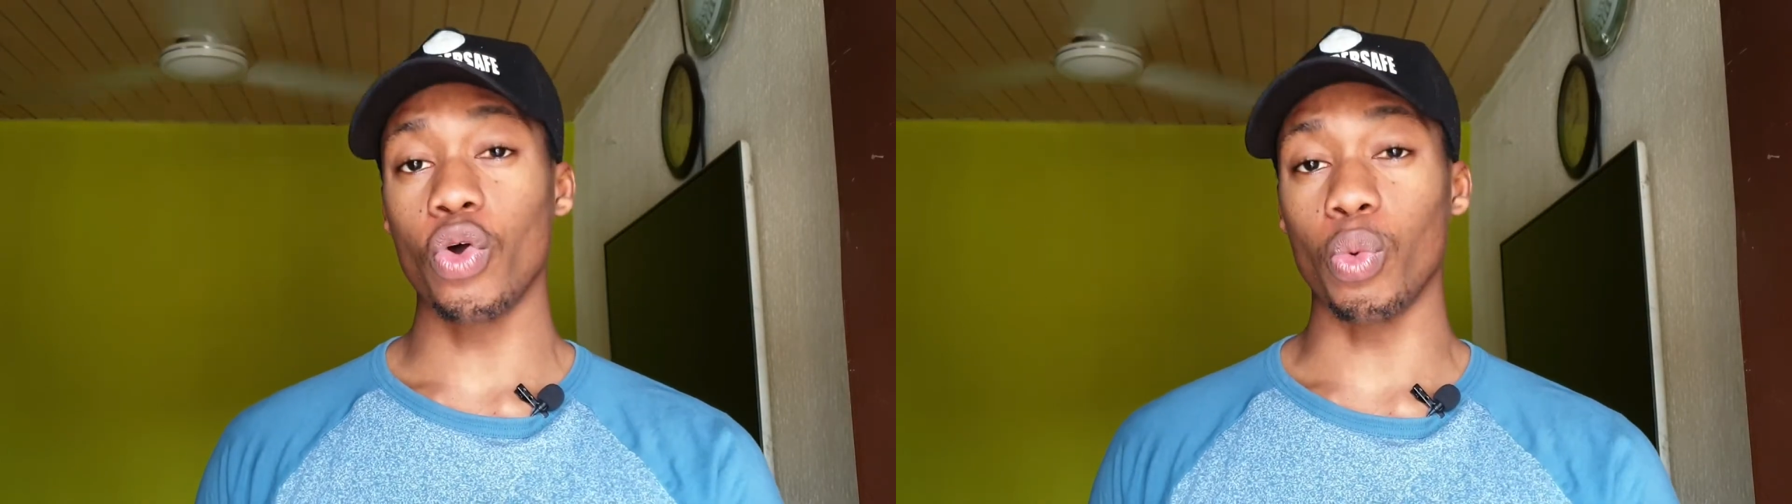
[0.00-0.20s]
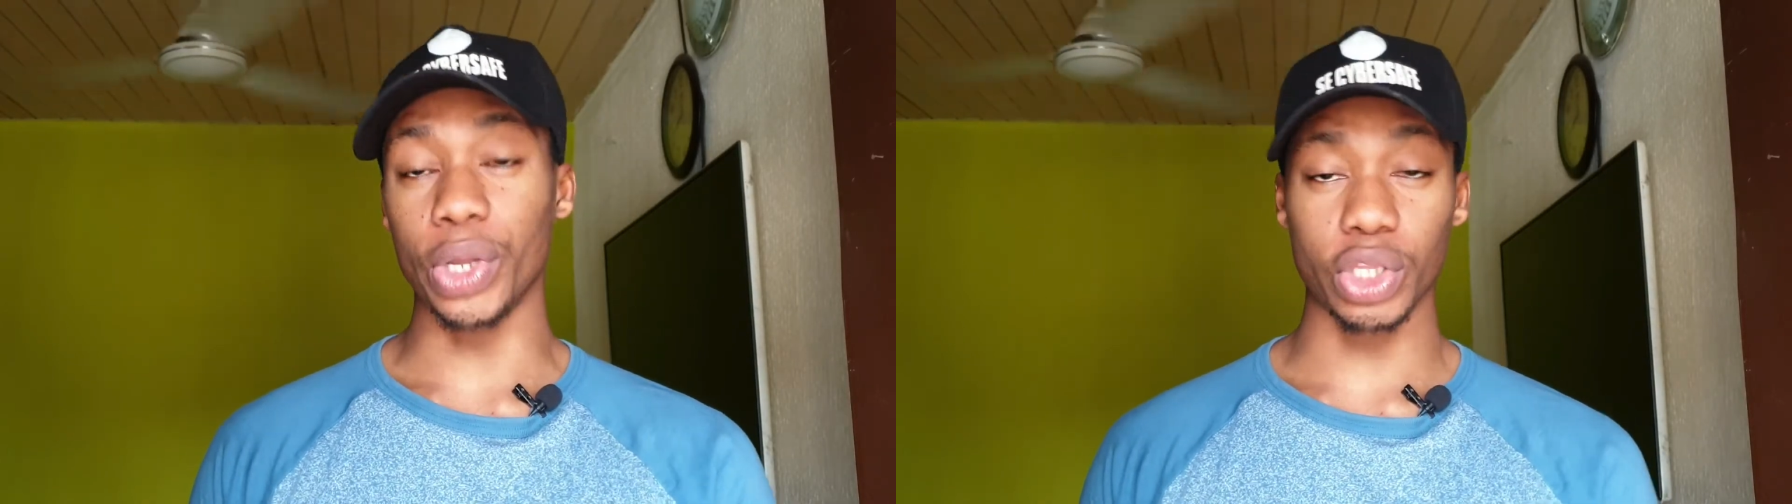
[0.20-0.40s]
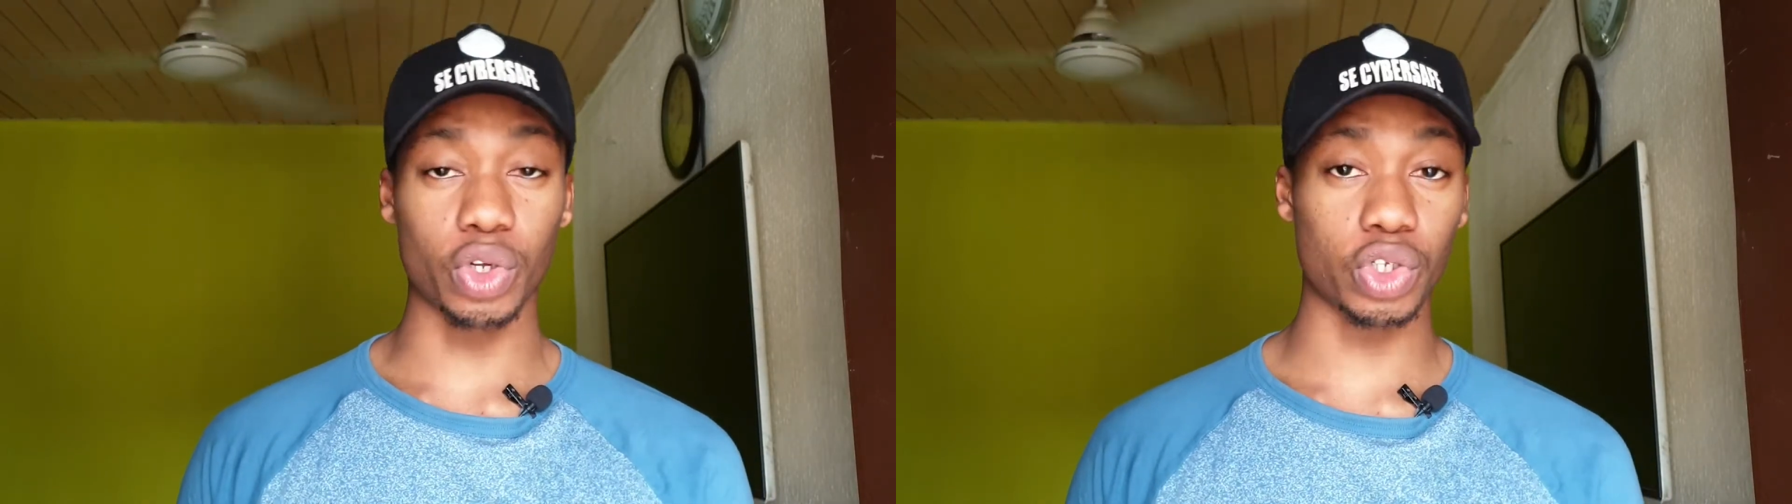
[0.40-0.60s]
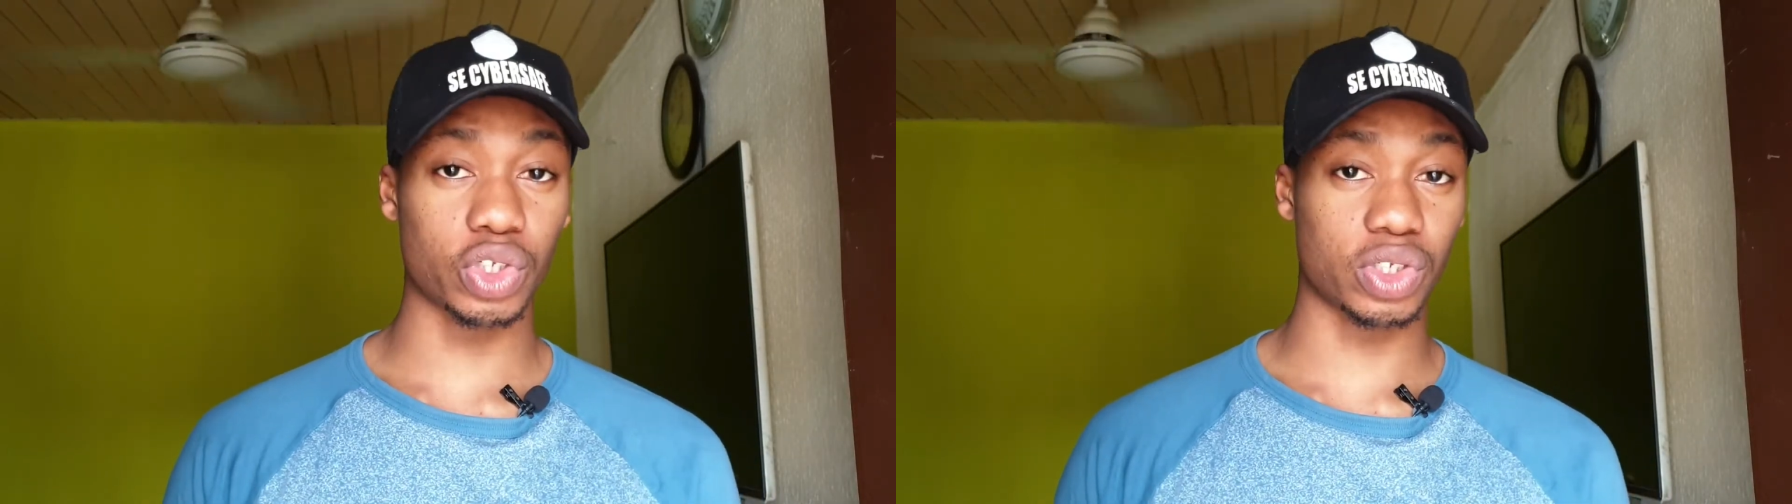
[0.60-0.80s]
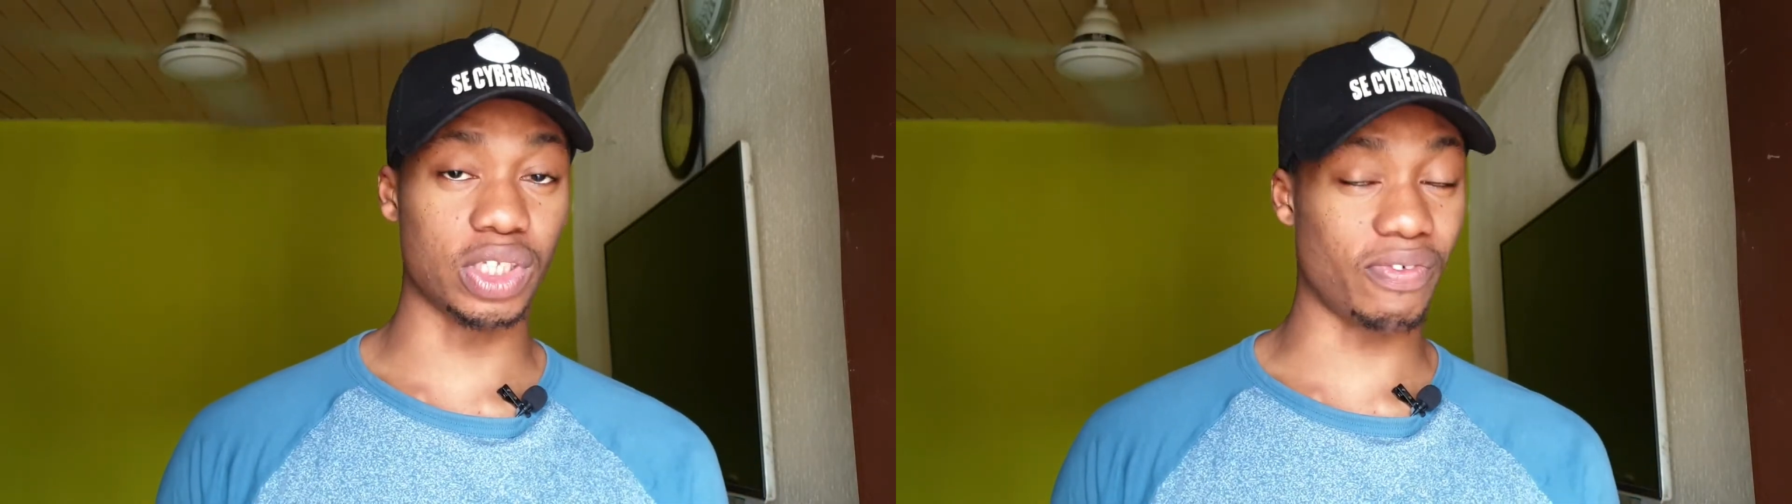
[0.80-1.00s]

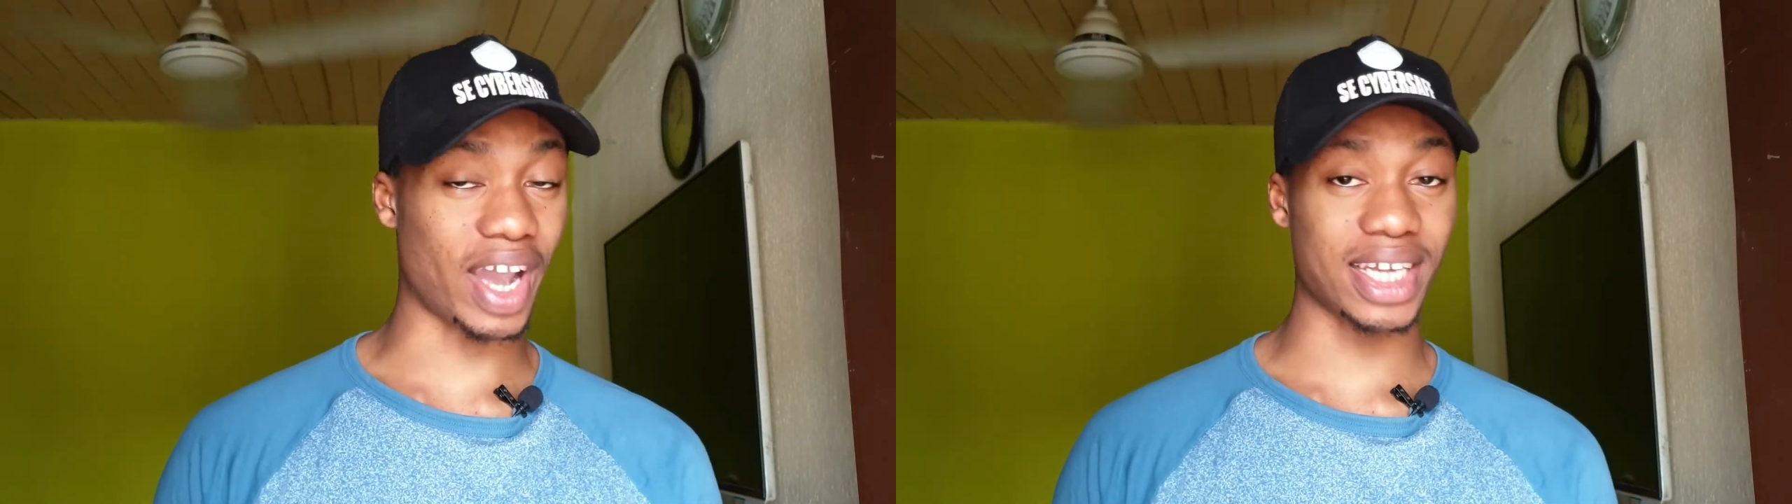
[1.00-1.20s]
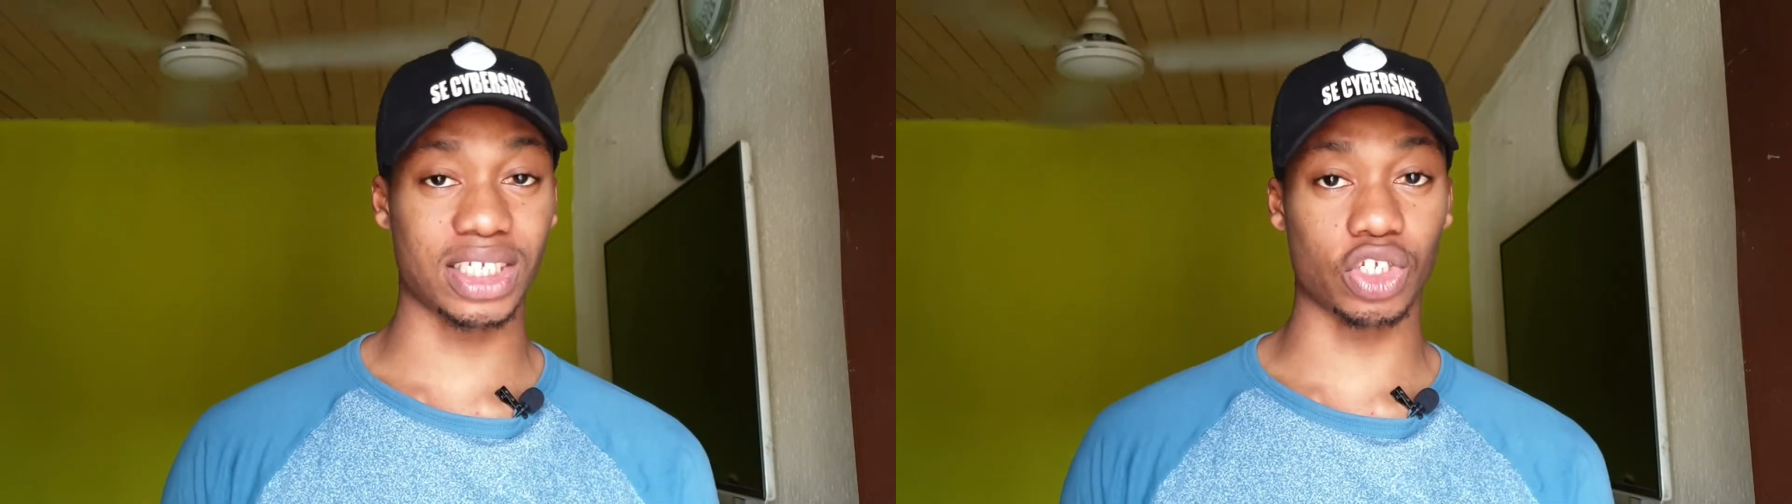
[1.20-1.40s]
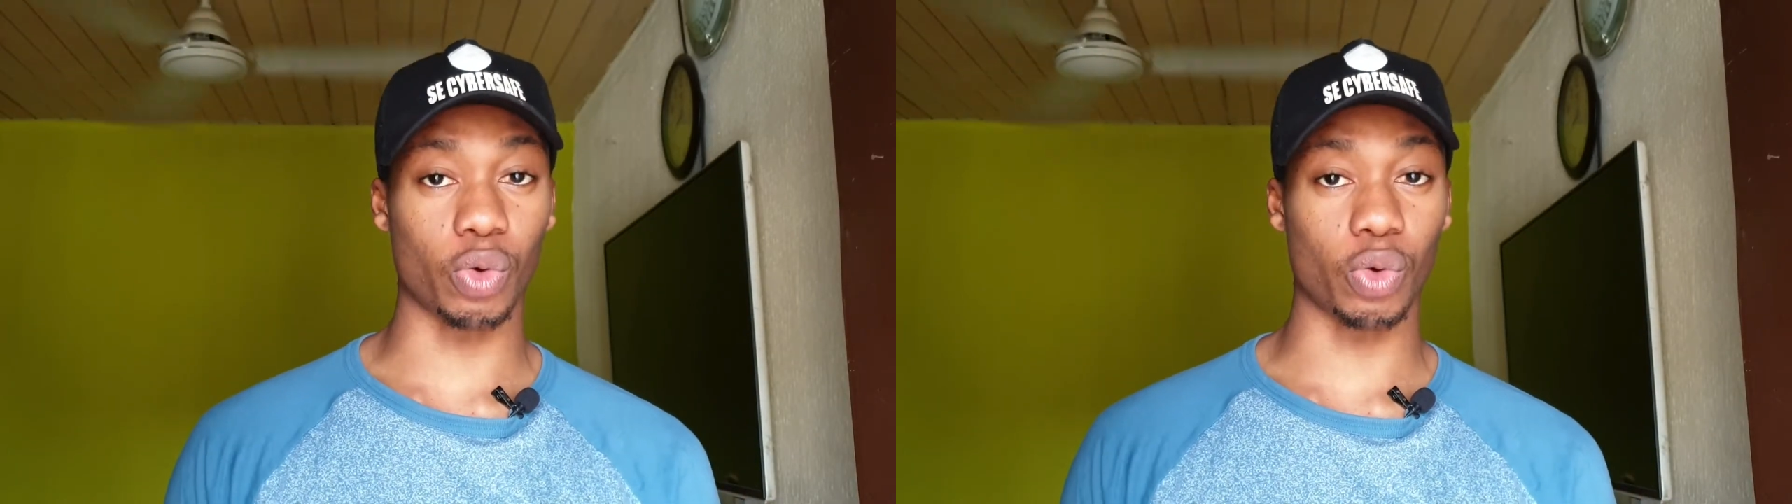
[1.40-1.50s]
Windows devices